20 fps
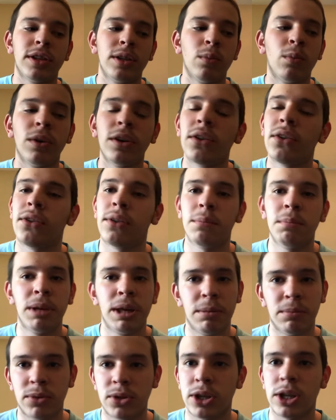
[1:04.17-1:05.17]
what is the
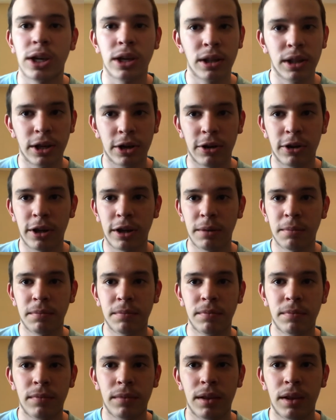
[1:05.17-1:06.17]
meme singularity?
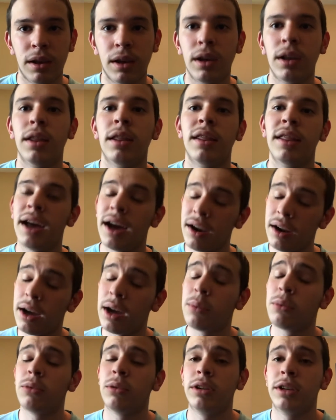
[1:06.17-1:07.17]
That
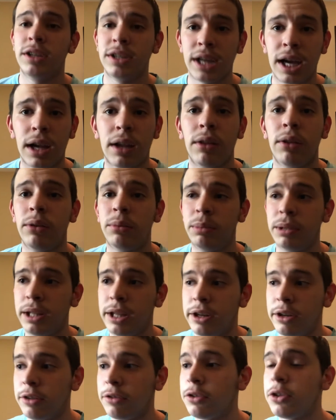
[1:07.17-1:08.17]
I'm going to talk a little bit
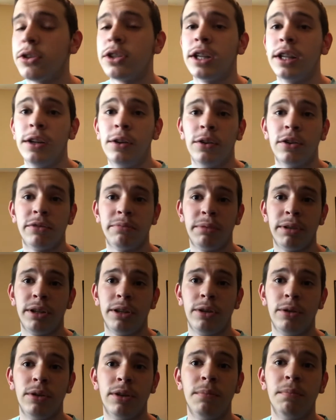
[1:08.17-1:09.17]
later. First, I need to explain to
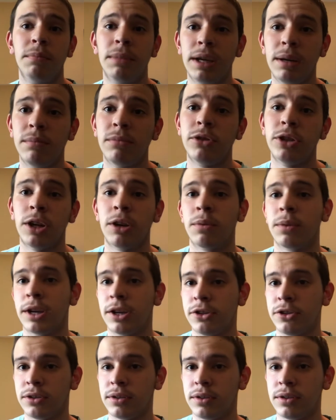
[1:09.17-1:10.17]
you the meme
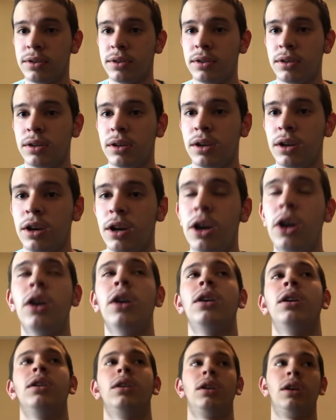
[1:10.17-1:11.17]
generations.
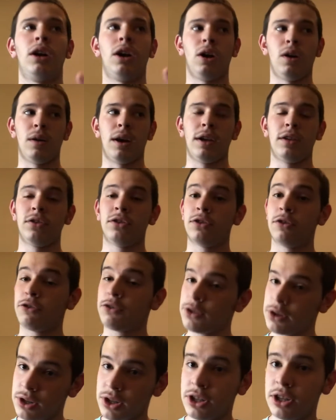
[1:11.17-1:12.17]
Alright, so
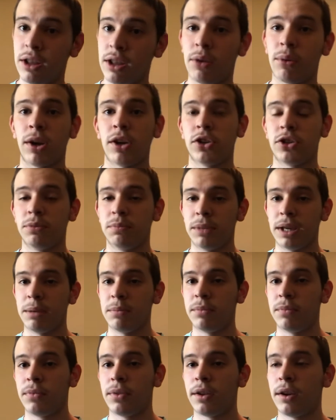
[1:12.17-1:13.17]
first generation meme.
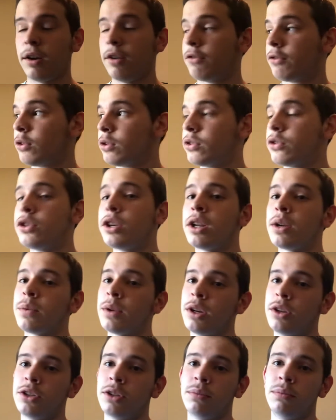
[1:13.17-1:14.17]
A first
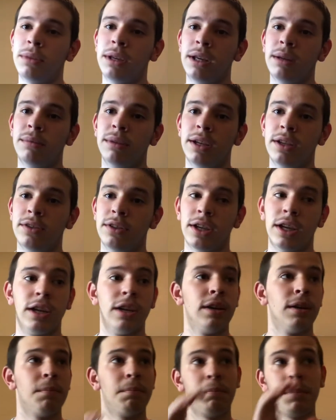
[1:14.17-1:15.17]
generation meme is a
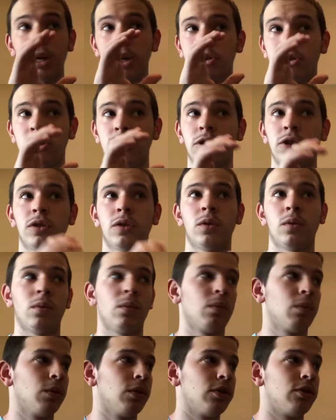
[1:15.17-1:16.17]
picture
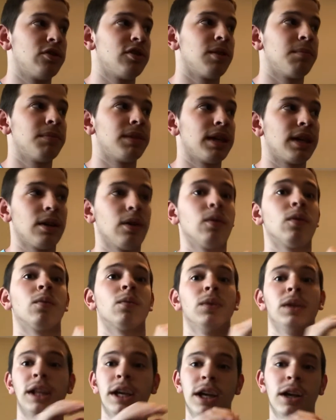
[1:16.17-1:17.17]
with something
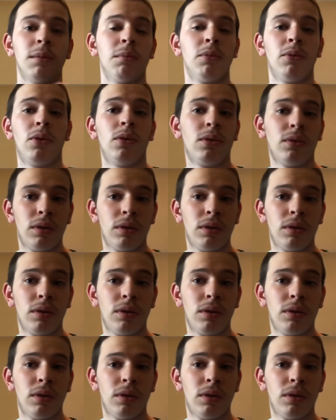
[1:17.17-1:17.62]
relatable